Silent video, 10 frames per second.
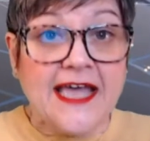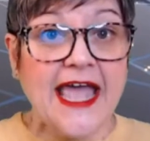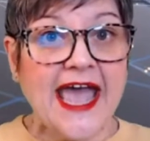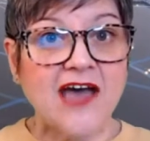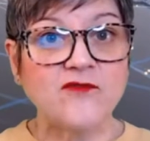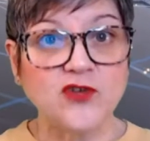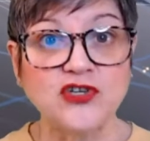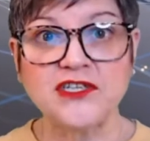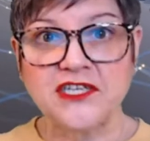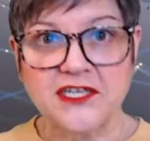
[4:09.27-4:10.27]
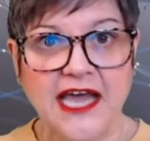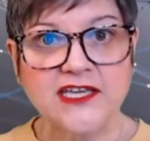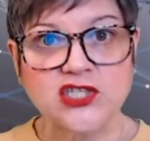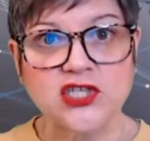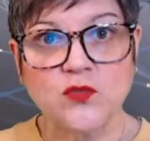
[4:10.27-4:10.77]
have good
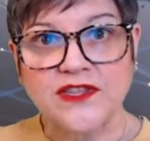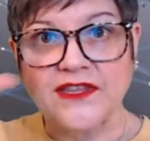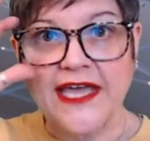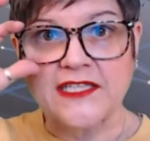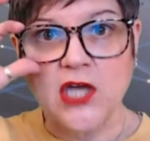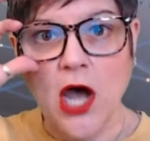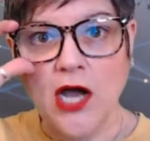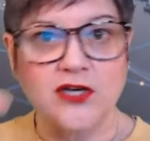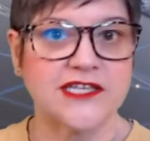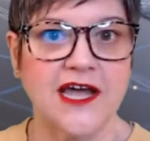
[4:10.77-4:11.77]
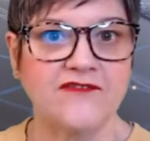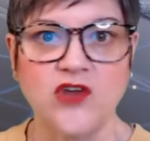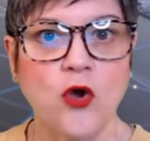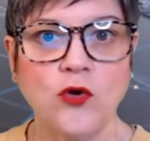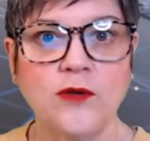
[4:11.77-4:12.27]
connection with late talkers. I've
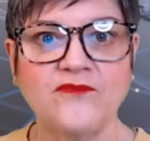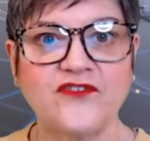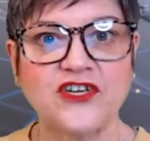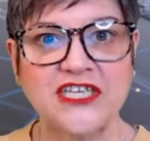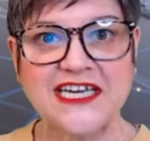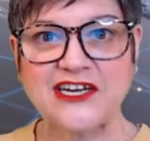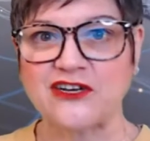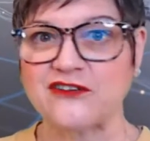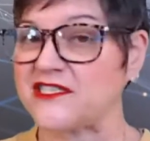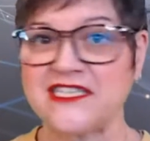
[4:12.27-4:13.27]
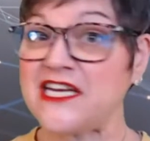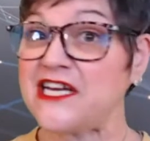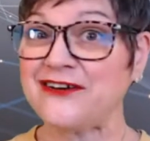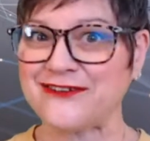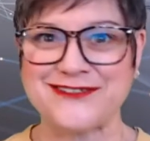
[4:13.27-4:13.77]
known them for years and
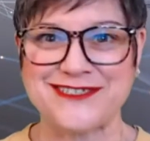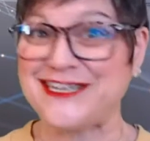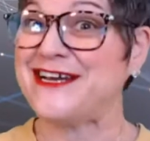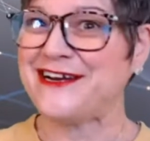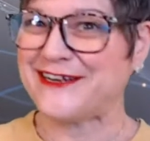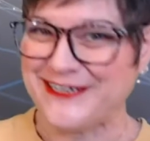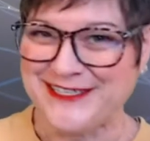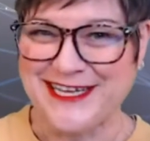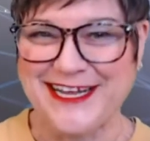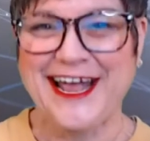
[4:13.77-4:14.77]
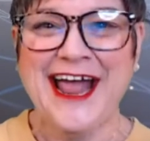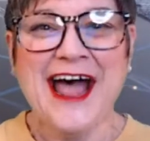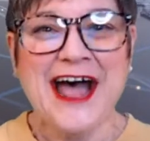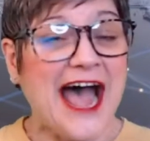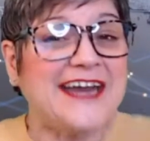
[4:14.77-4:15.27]
years and years.
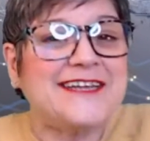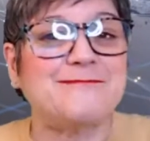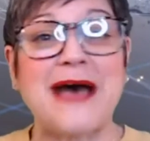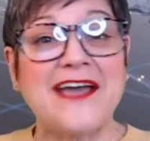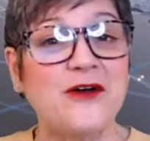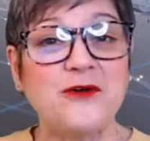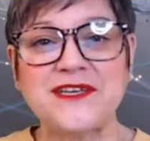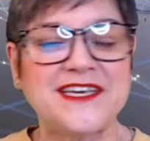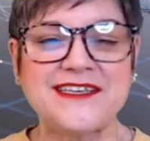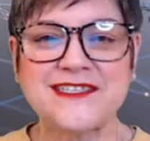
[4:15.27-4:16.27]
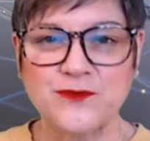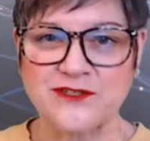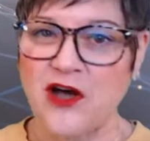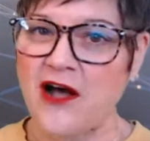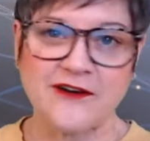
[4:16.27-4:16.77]
My own kids
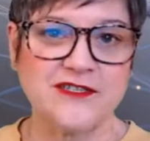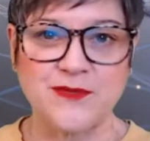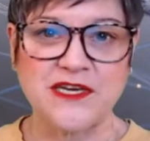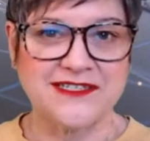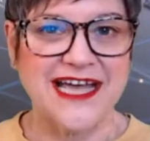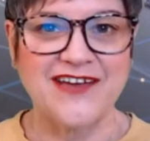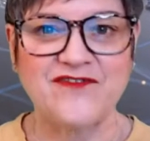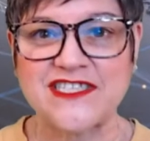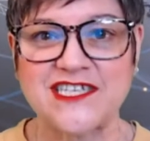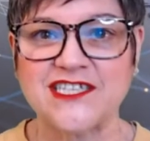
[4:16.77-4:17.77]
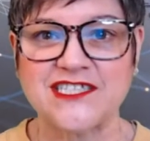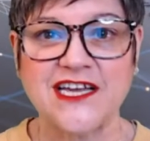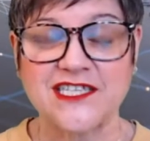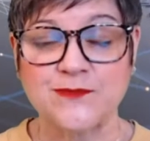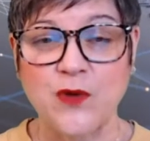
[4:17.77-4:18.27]
were talkers because I
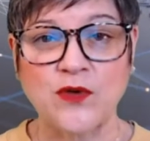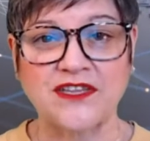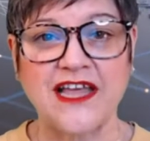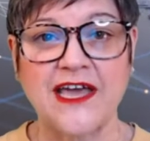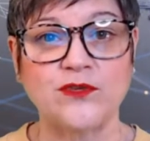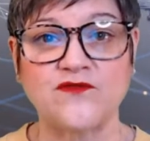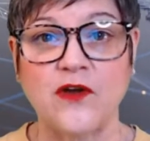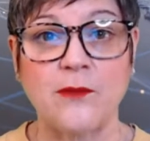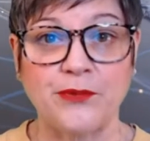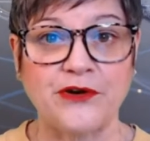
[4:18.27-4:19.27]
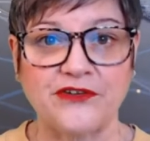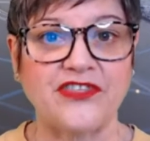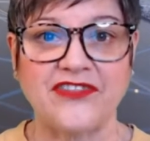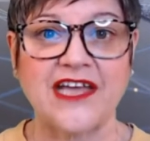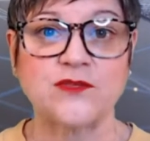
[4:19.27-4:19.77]
facilitated spoken language from
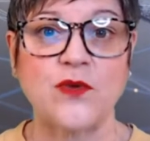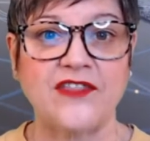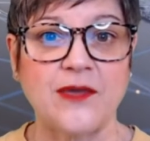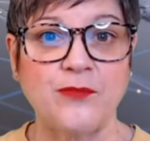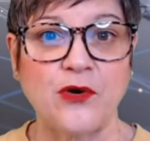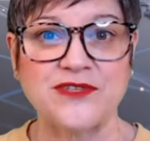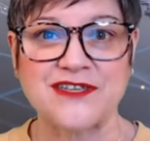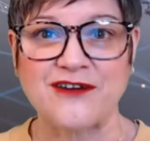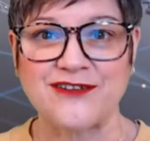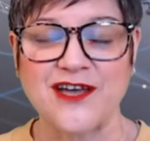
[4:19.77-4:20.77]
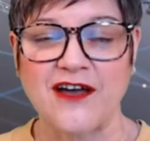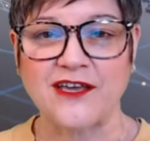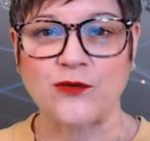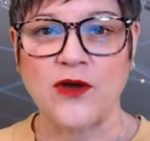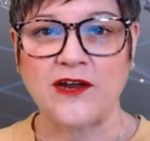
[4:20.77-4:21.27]
birth, and that's why they both started
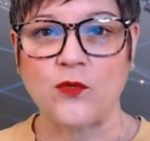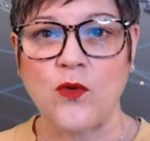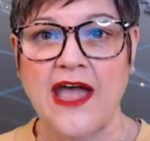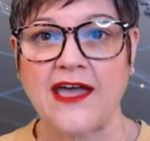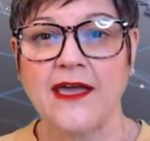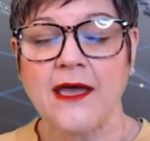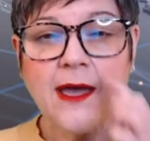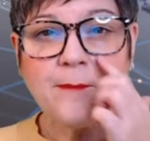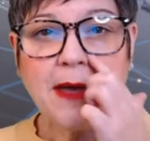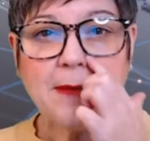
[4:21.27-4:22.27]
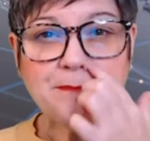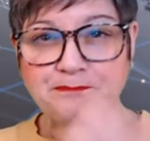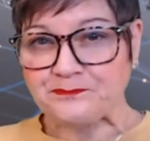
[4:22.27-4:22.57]
talking right away. But